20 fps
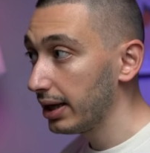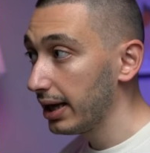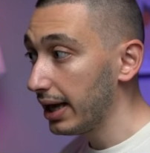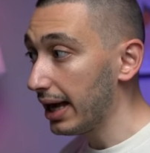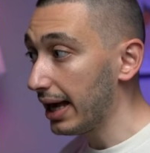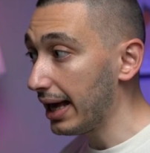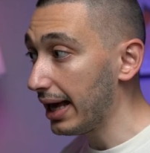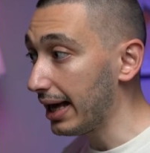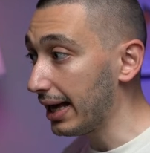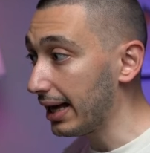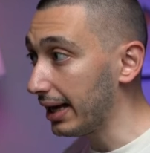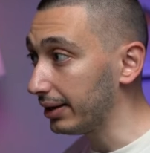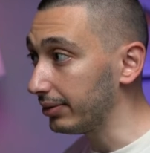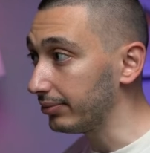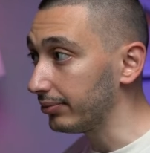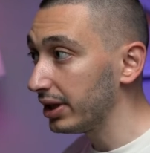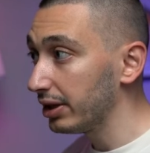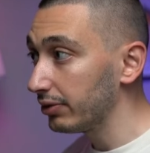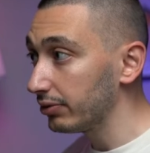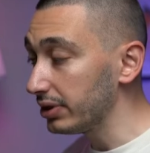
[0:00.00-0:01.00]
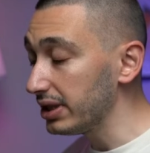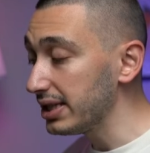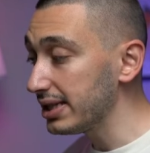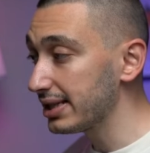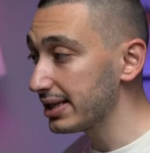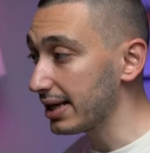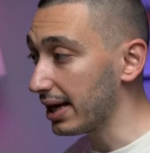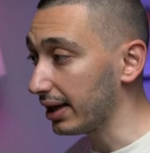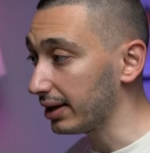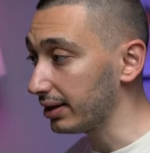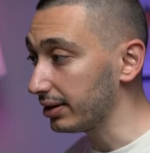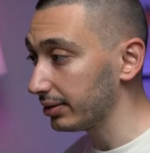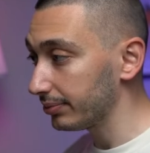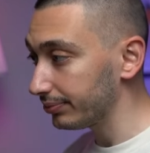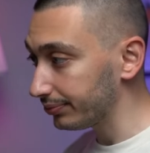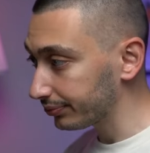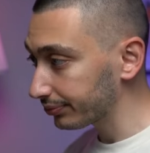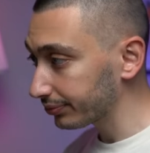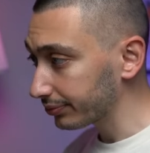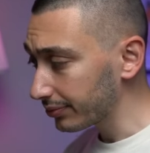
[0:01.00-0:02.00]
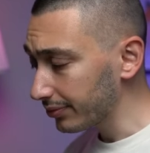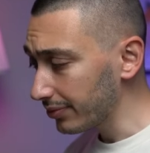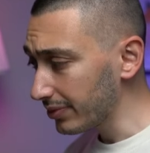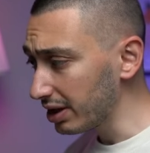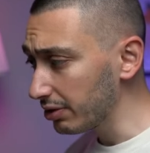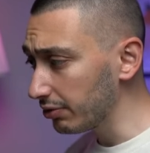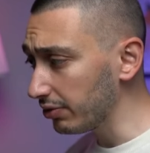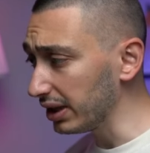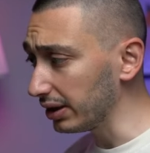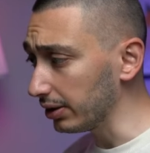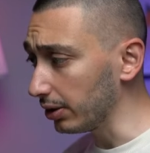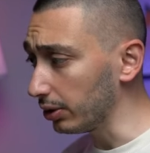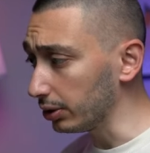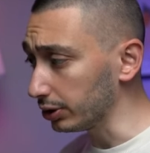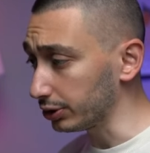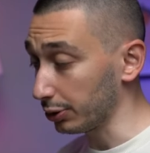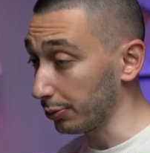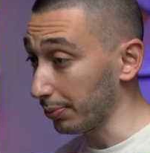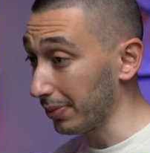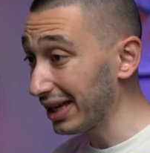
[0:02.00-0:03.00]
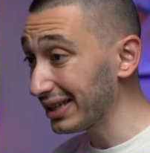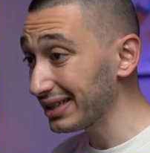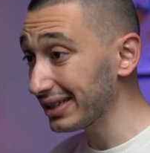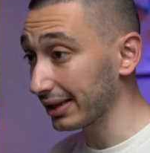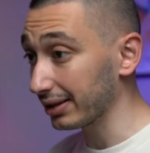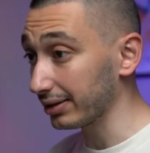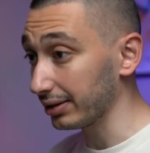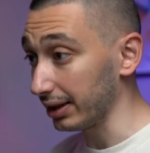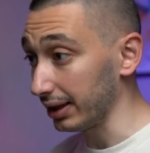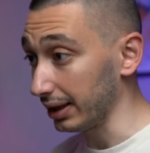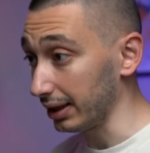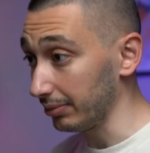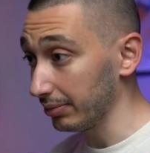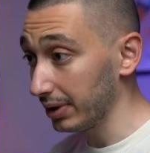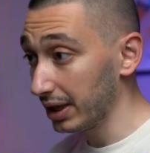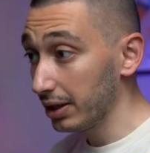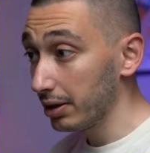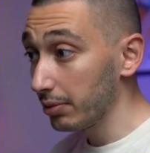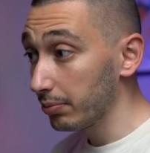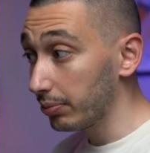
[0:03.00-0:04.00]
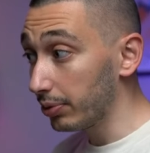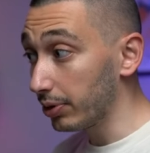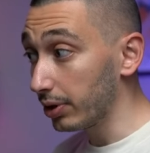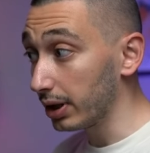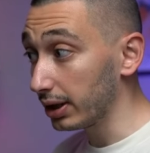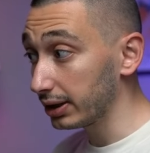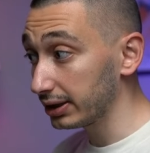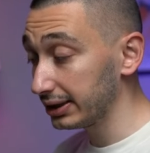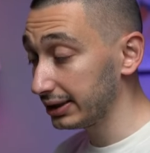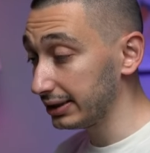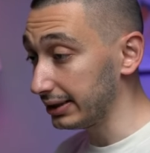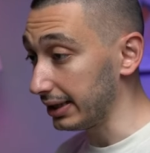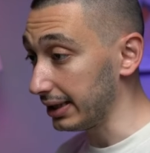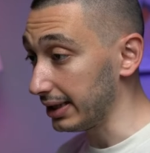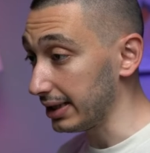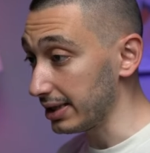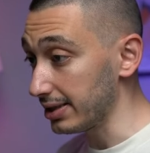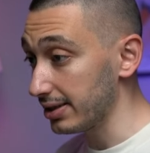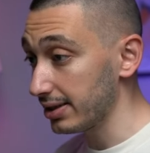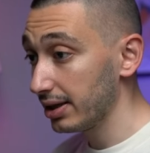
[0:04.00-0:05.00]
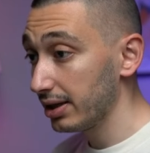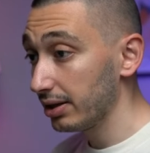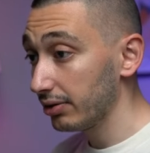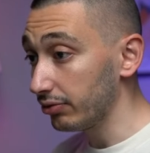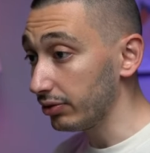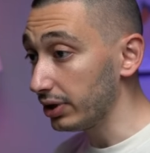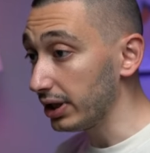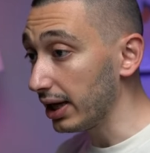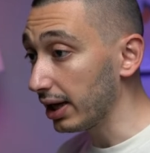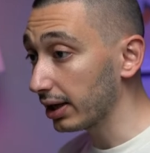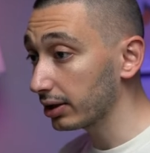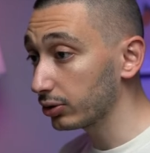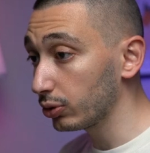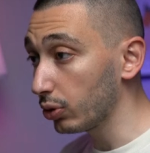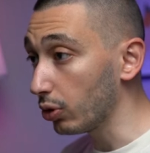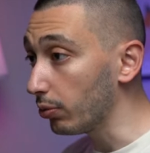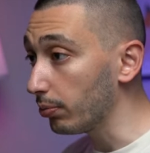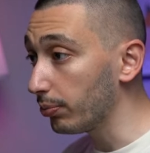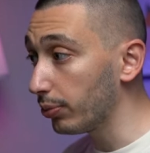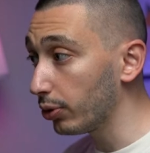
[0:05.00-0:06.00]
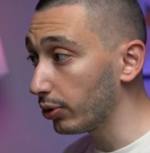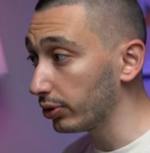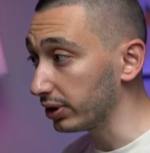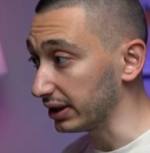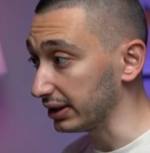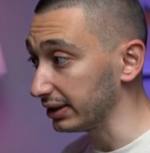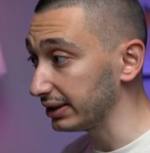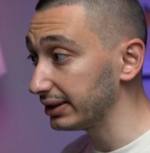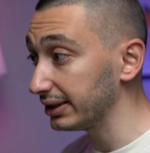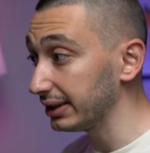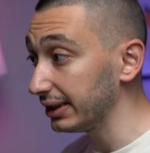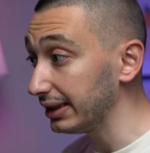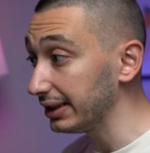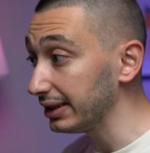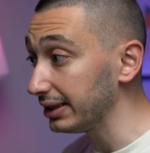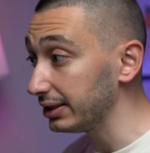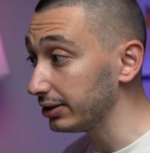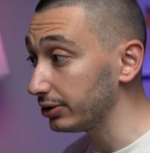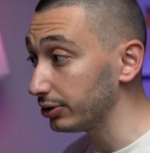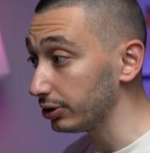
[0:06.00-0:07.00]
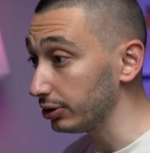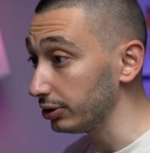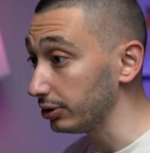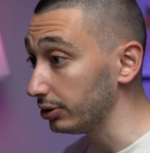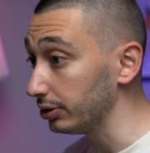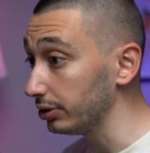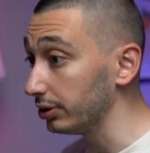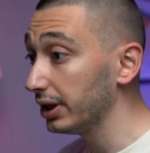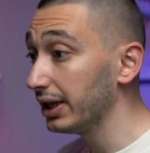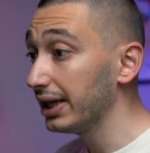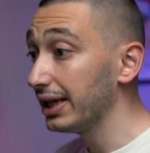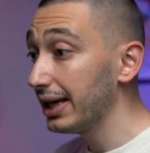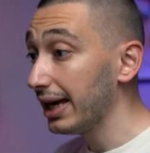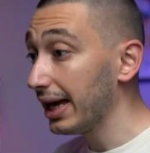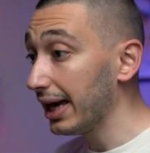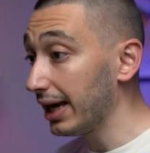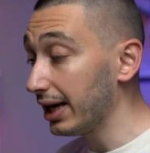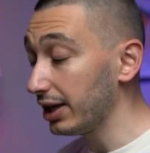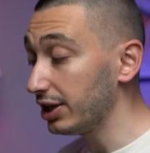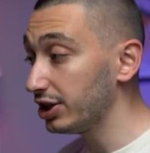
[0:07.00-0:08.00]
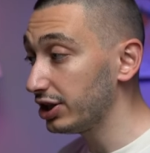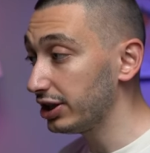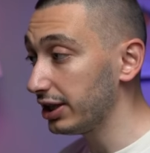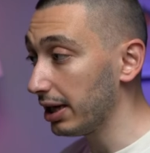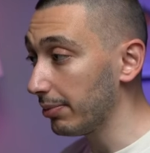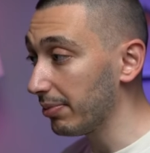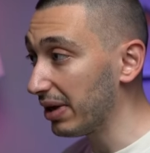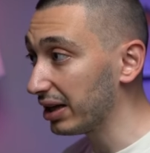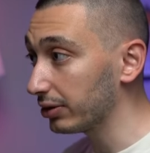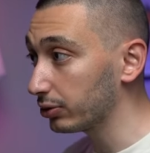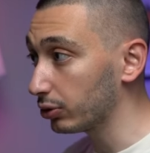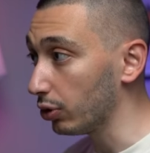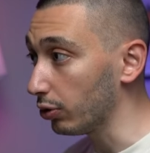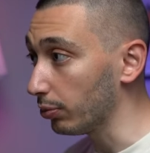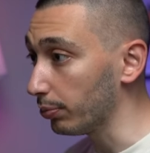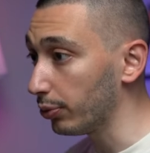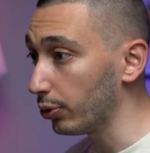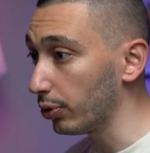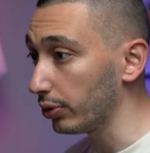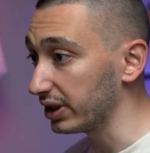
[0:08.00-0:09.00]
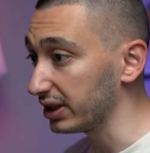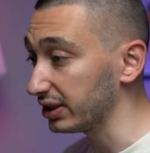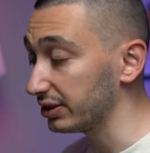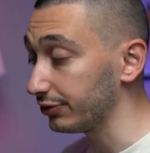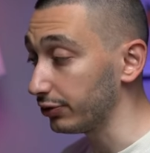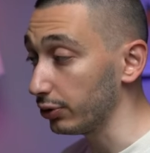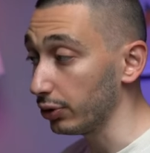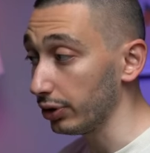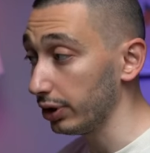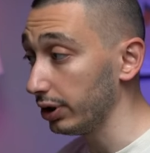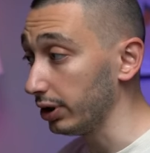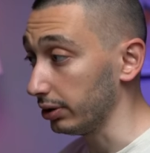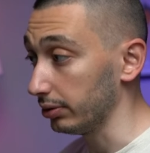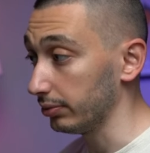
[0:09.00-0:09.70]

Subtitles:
and Resend will automatically parse these React components into HTML components for you.